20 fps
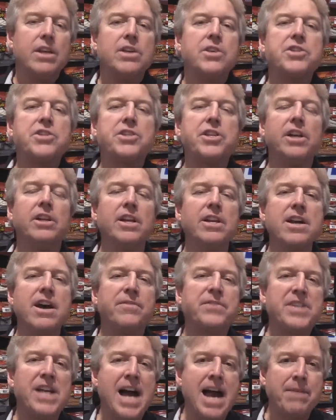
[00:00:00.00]
Still
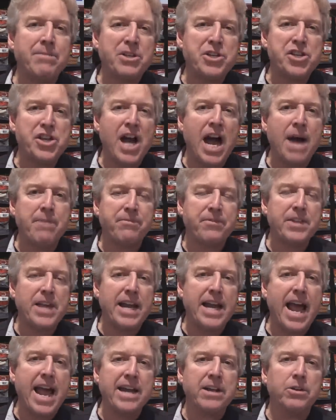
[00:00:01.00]
enough time to shop for
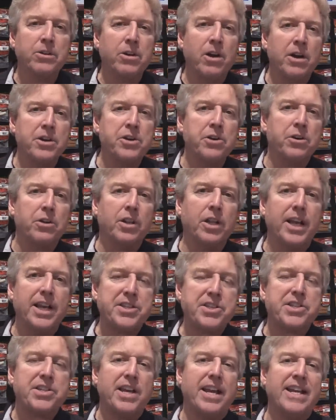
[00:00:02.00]
that angler on your
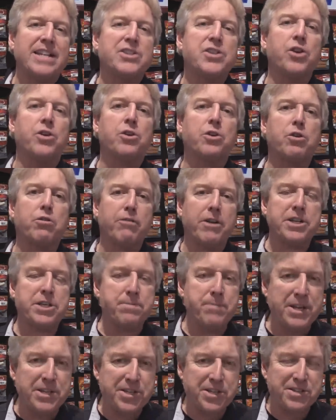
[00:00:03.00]
list until
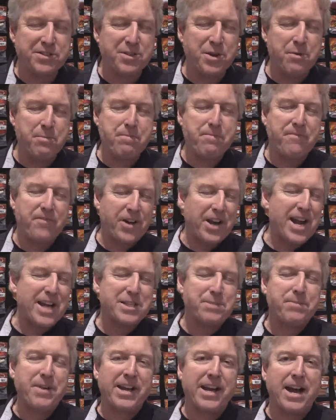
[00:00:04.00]
Christmas. Don't
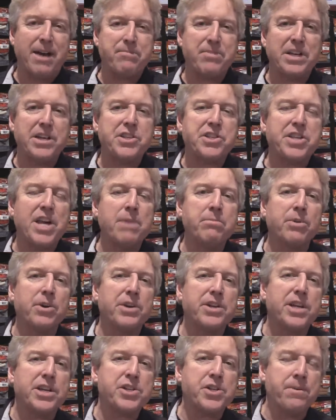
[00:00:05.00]
forget to pick up the
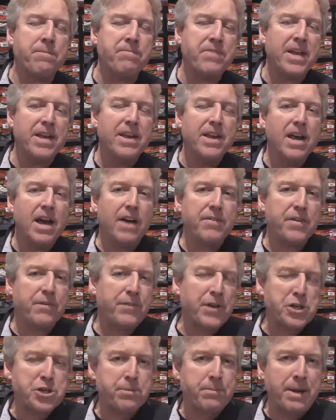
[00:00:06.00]
December edition of the
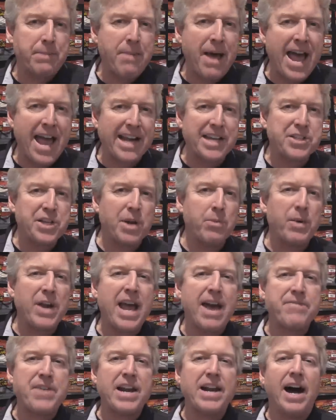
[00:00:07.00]
Fisherman magazine. We
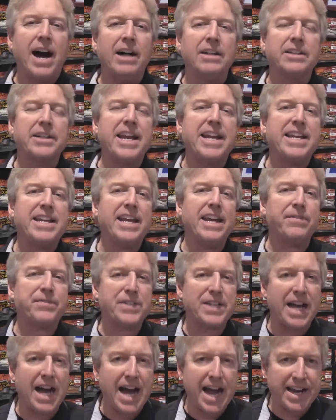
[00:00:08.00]
have that holiday
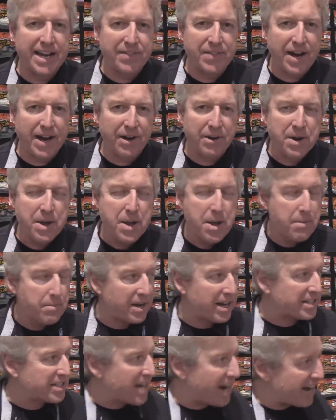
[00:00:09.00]
gift guide in there.
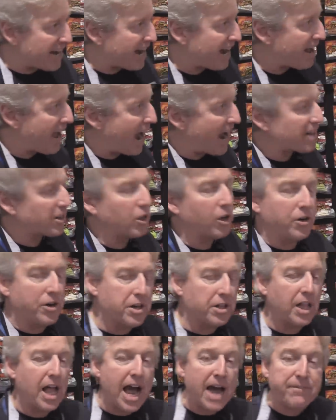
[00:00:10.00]
But I'll tell you, I
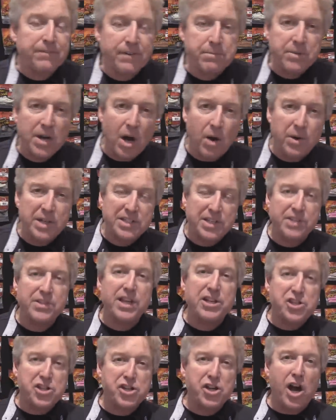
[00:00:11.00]
learn a lot from going to
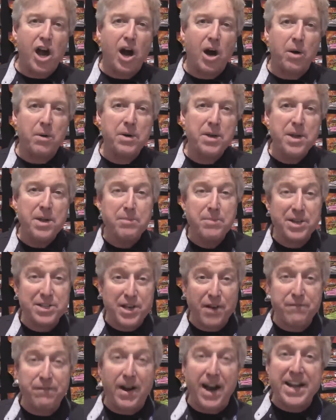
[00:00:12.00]
this show
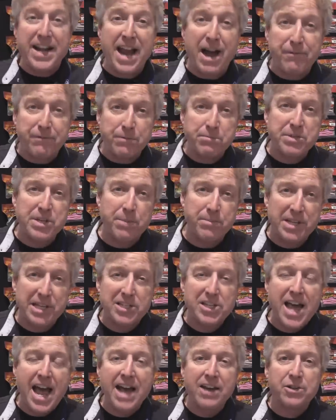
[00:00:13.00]
because I find out from some of the
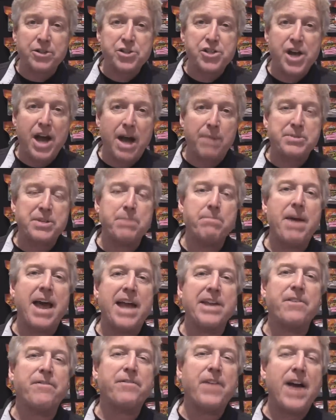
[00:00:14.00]
tackle shops and
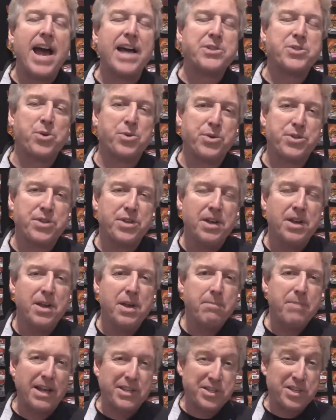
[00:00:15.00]
manufacturers
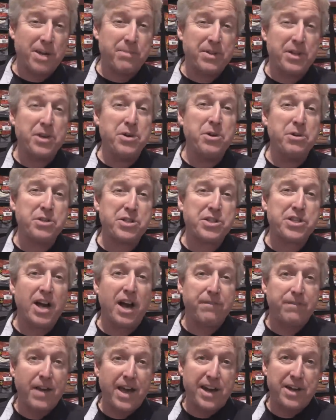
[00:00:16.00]
about some of the new
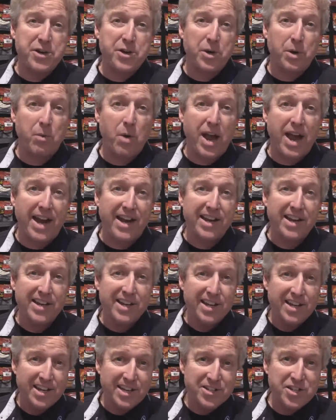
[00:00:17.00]
stuff headed your way.
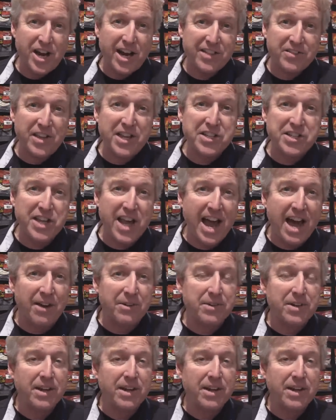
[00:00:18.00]
Check this out.